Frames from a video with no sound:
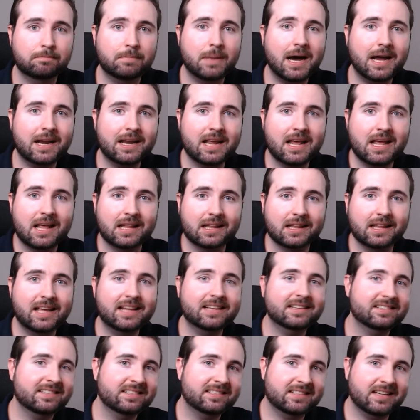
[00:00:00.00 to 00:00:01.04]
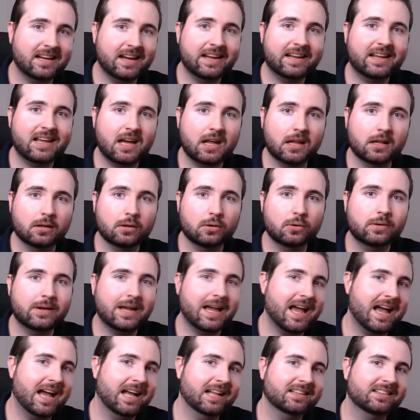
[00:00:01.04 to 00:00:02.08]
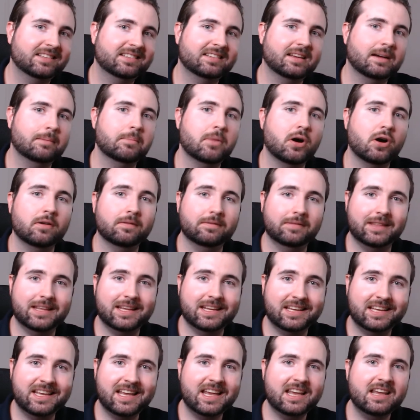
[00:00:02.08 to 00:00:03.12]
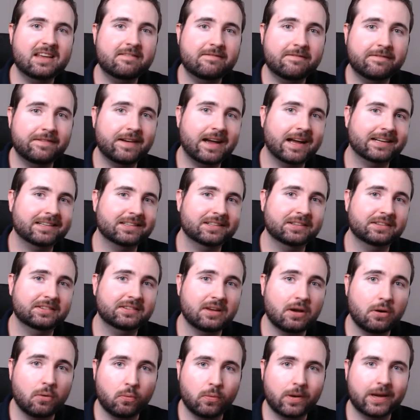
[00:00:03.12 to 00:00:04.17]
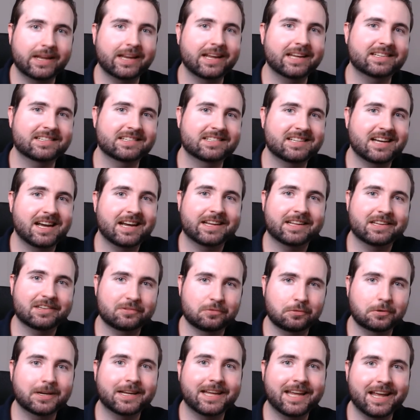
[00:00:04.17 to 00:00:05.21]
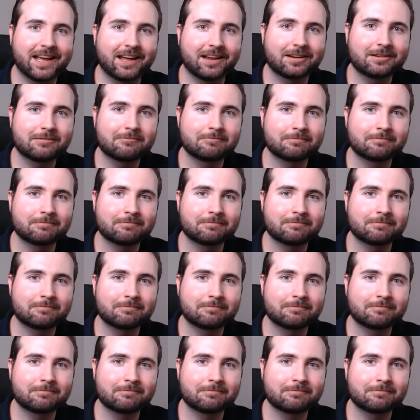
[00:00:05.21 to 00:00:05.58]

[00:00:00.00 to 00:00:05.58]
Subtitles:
But let's take a look at some of the key factors we need to take into account.